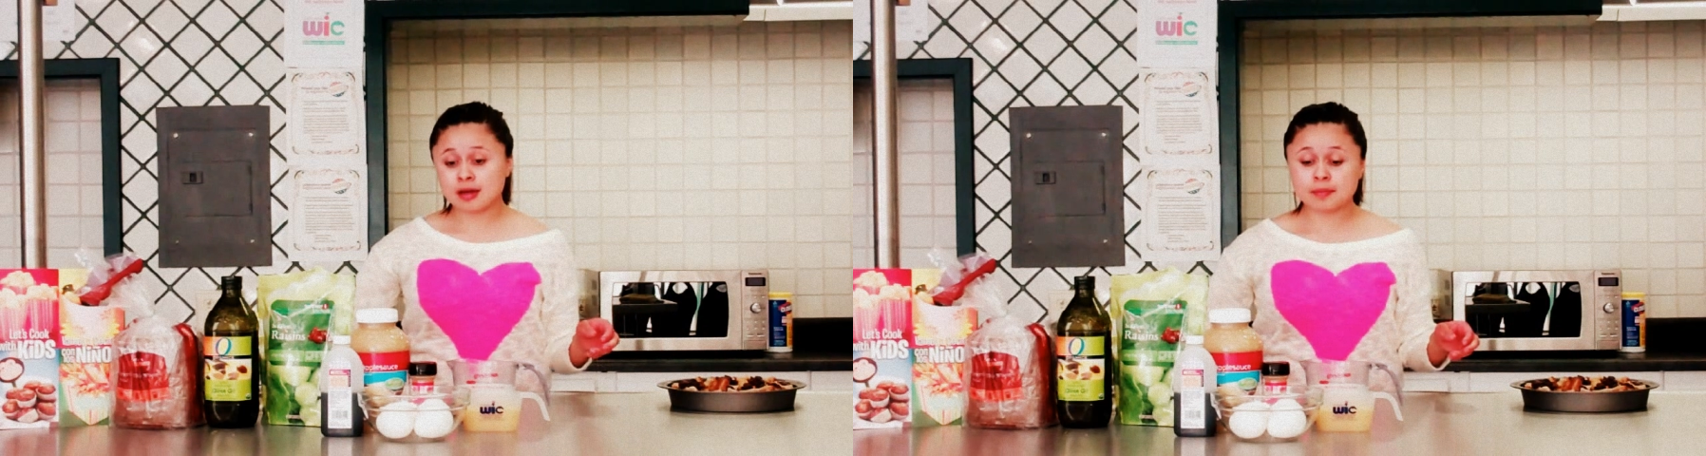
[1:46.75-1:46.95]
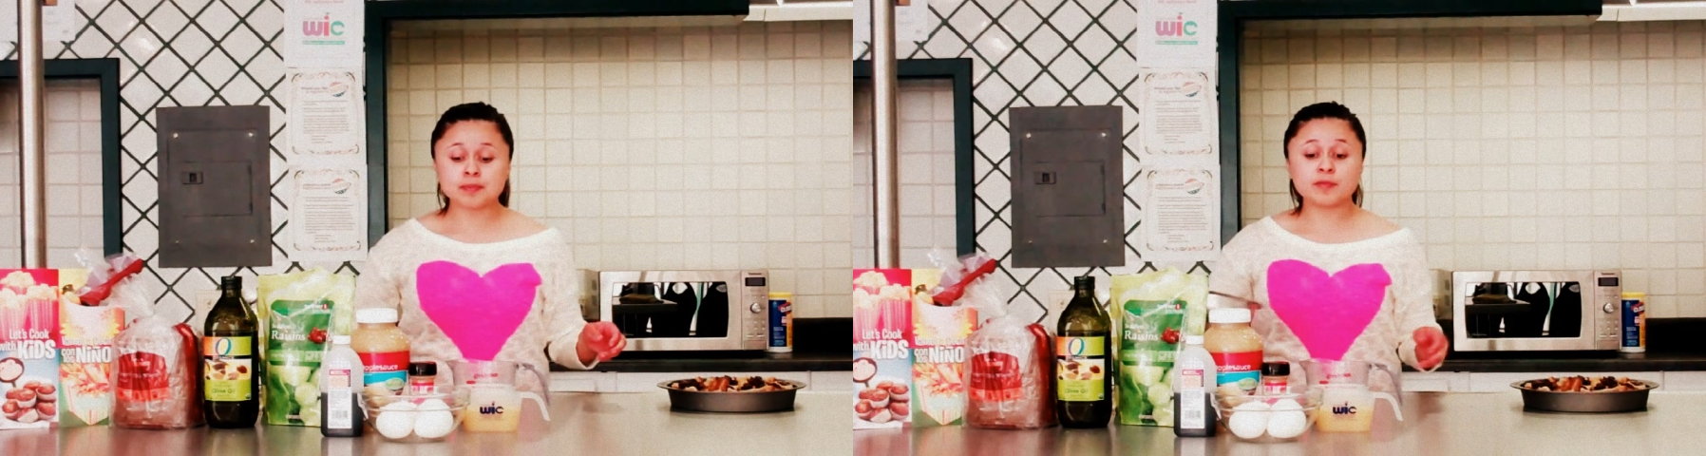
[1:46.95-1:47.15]

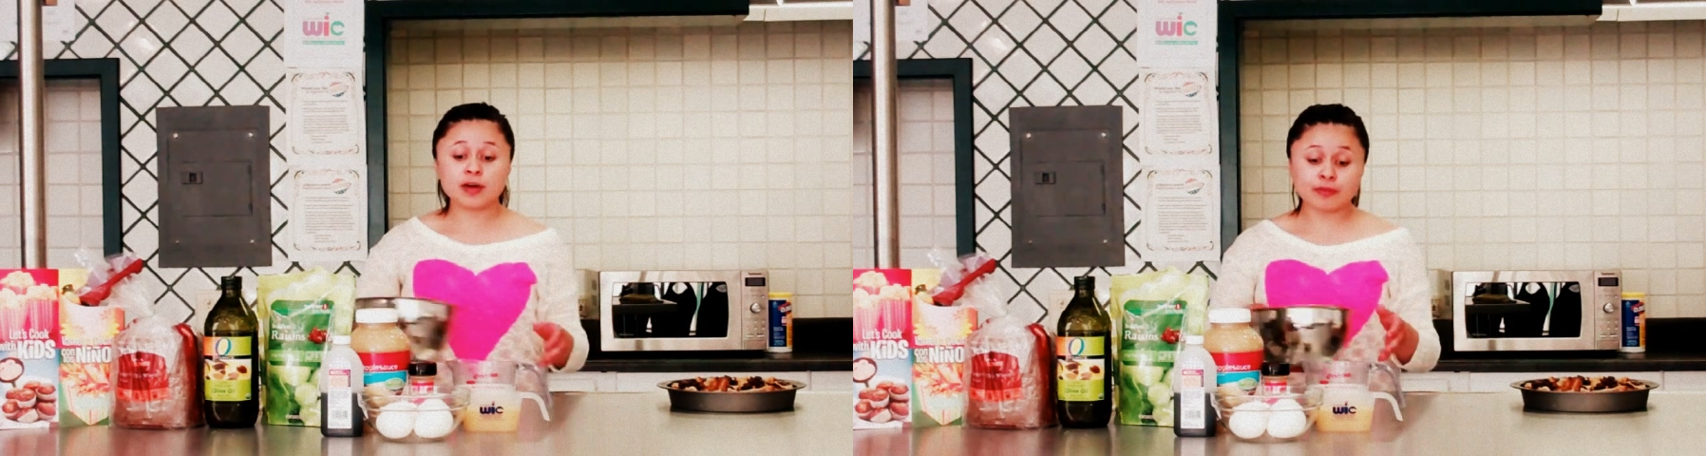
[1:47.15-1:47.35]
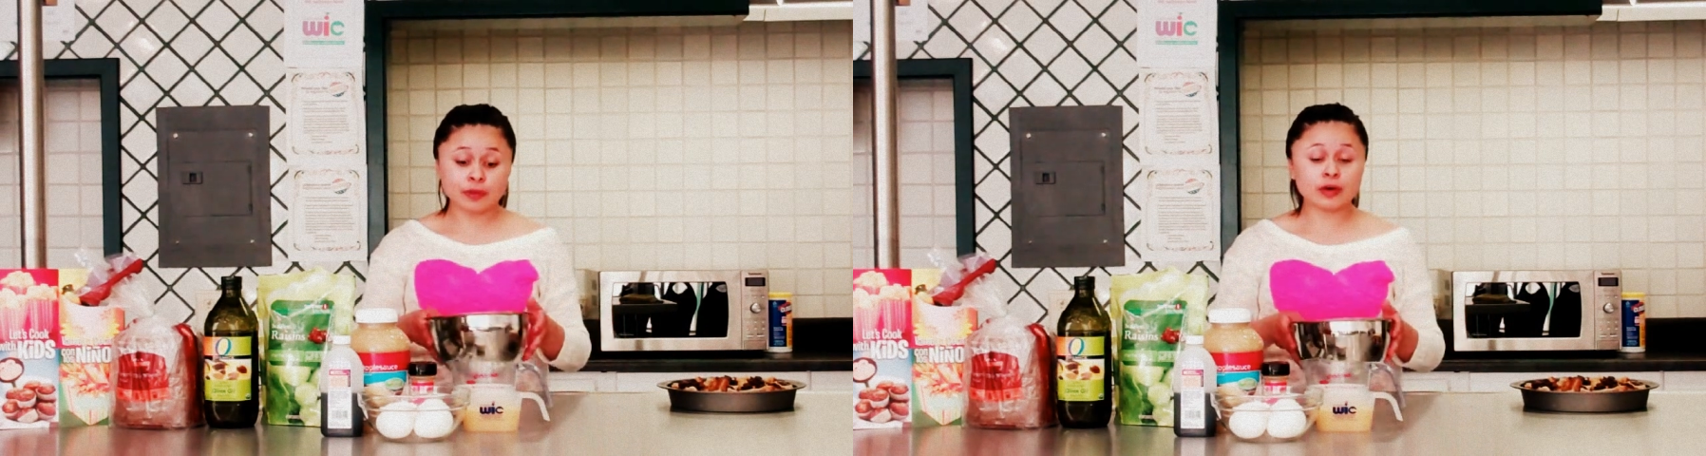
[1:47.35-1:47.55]

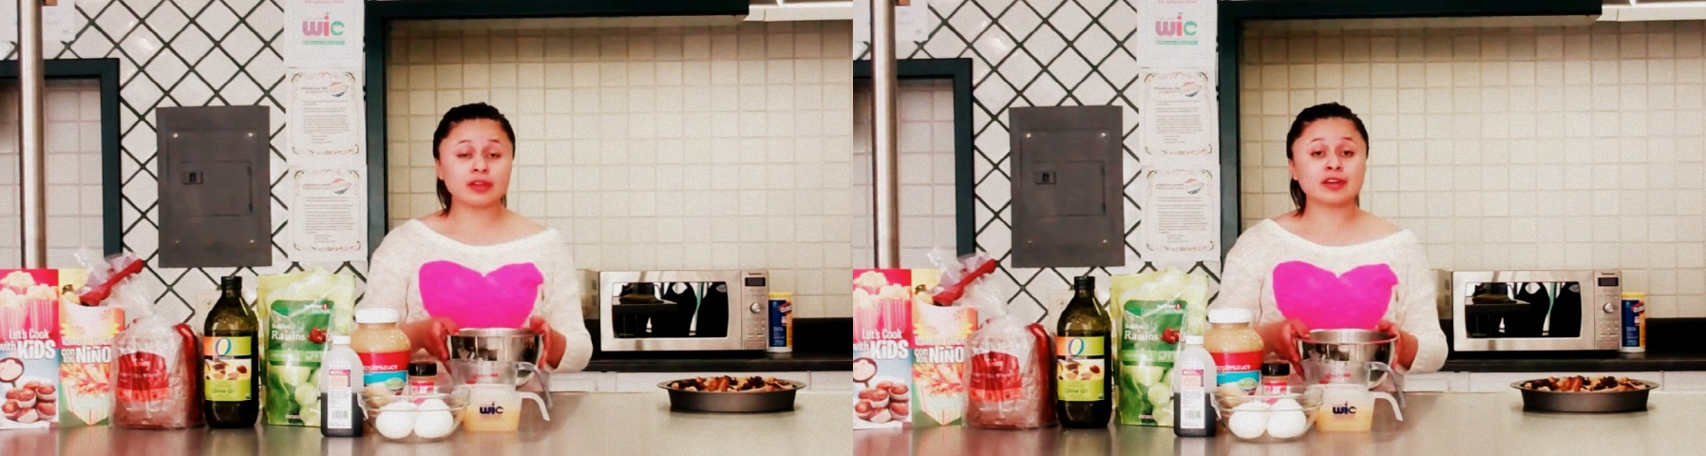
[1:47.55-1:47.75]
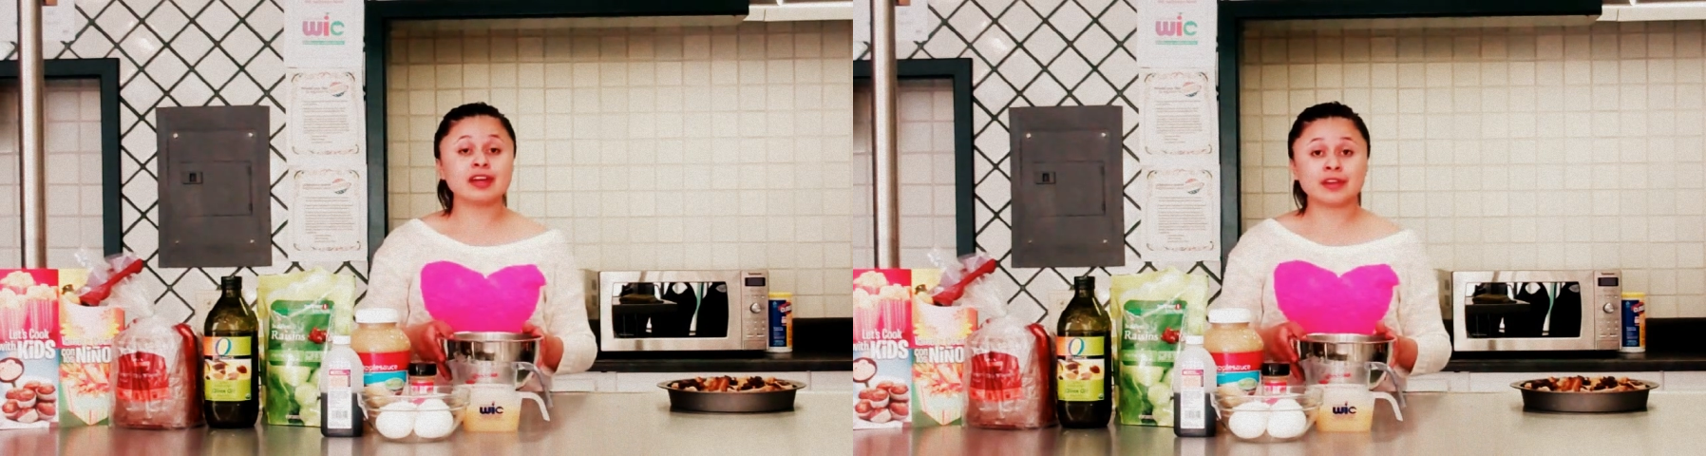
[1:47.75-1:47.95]
a few
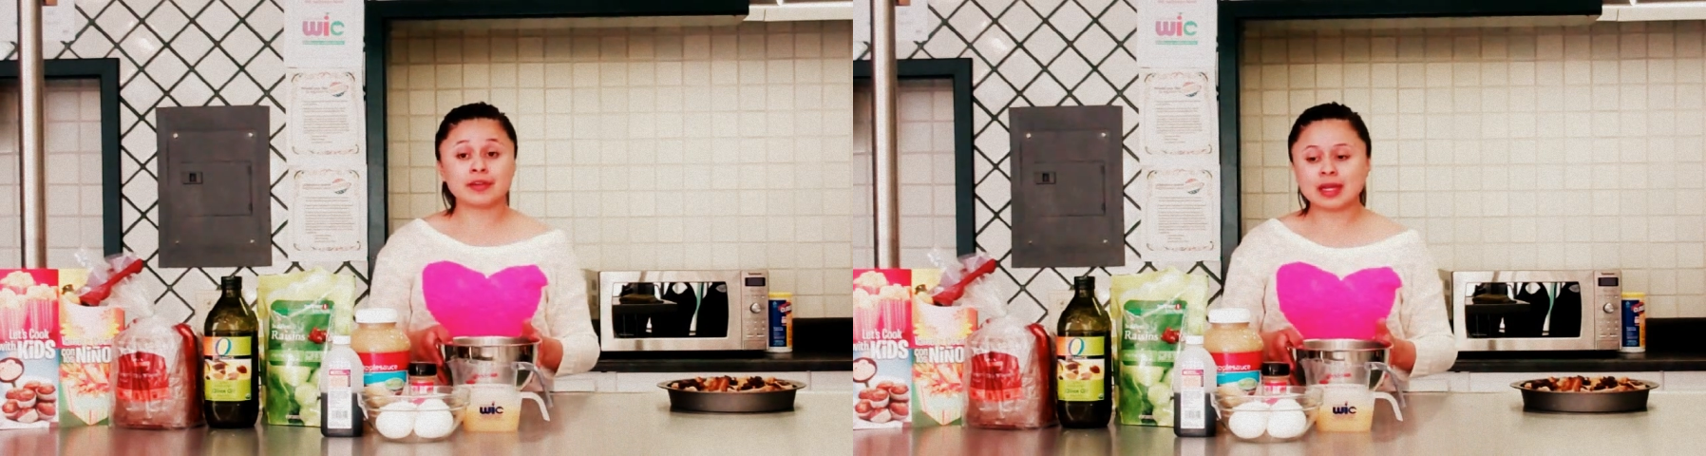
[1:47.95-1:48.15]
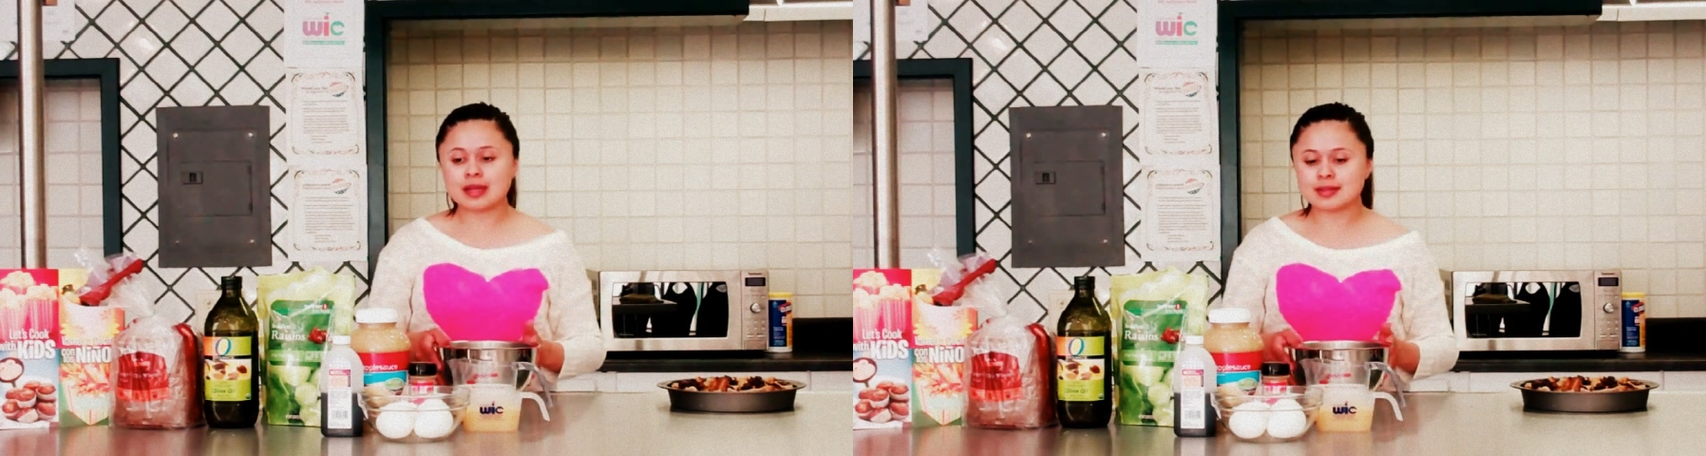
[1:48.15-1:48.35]
other
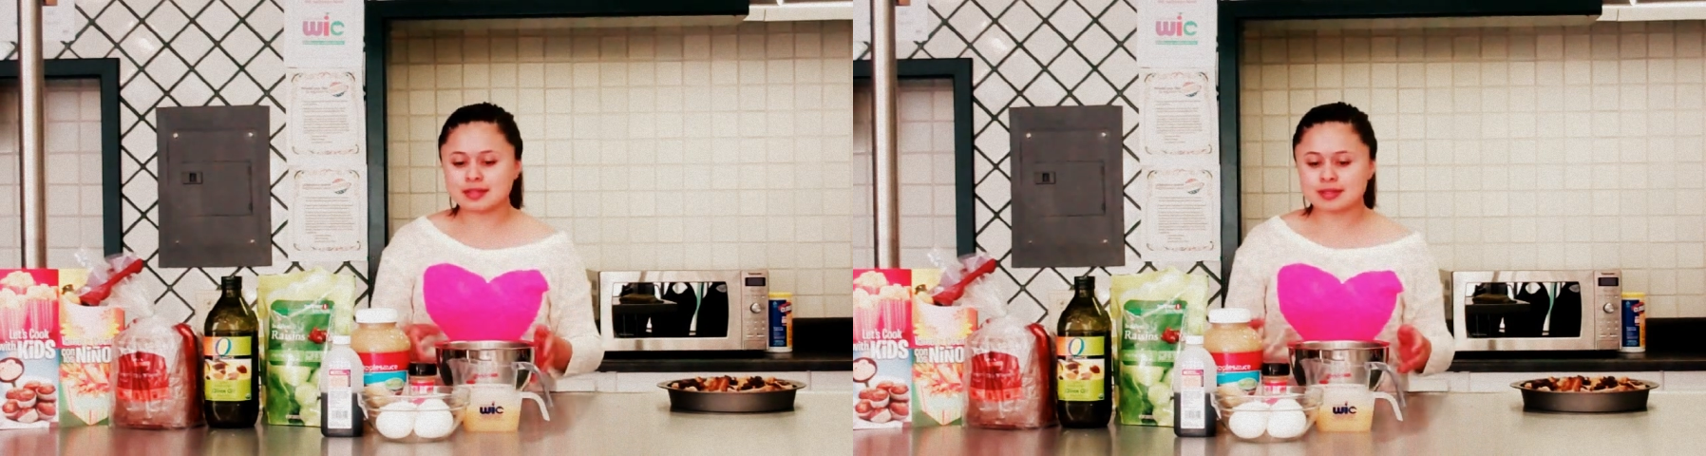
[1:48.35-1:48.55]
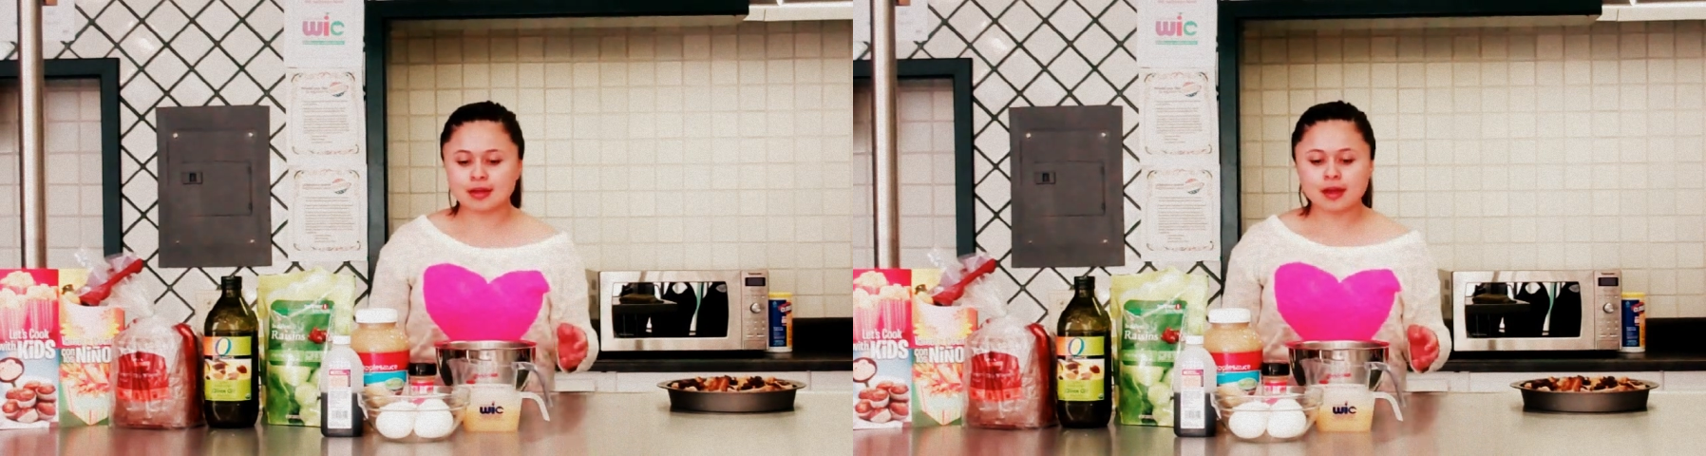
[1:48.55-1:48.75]

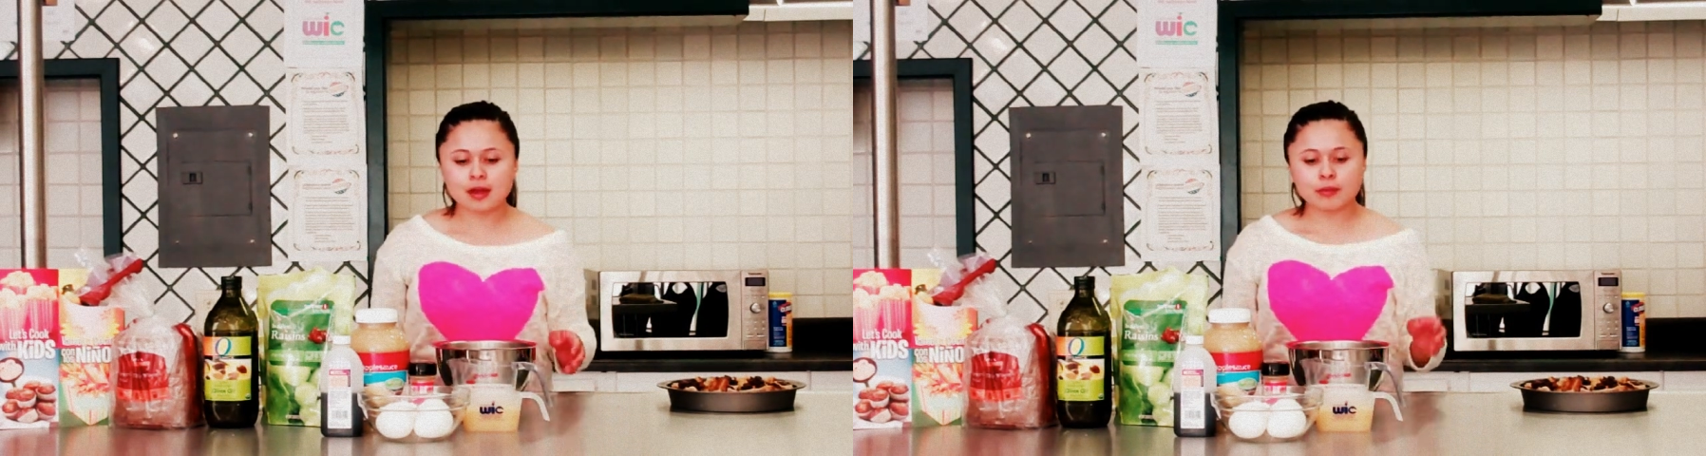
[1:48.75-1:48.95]
ingredients.